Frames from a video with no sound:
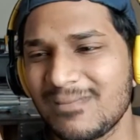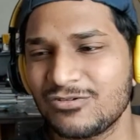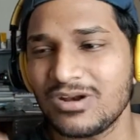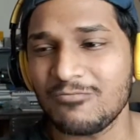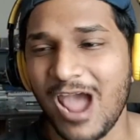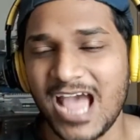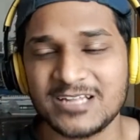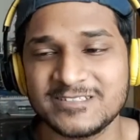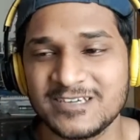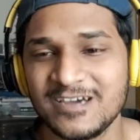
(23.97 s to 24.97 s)
couldn't
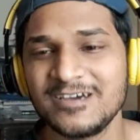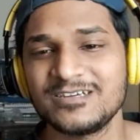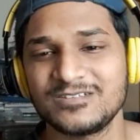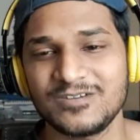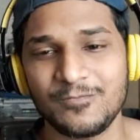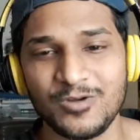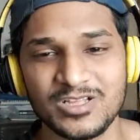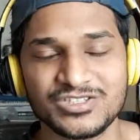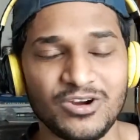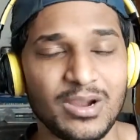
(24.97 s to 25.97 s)
react. So I'm
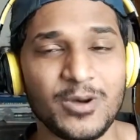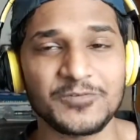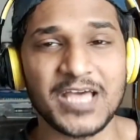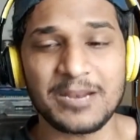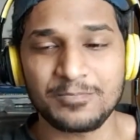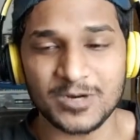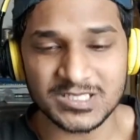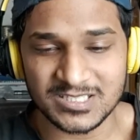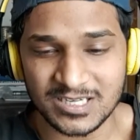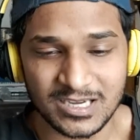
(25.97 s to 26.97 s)
really sorry about that,
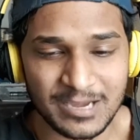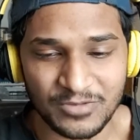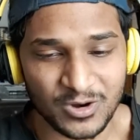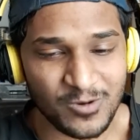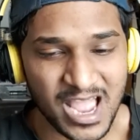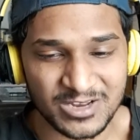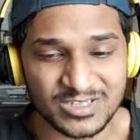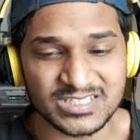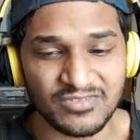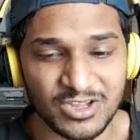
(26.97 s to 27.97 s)
but I'm gonna react to
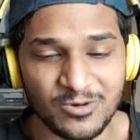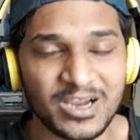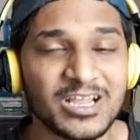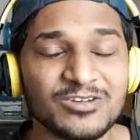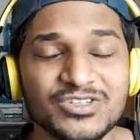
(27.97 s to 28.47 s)
this video right now.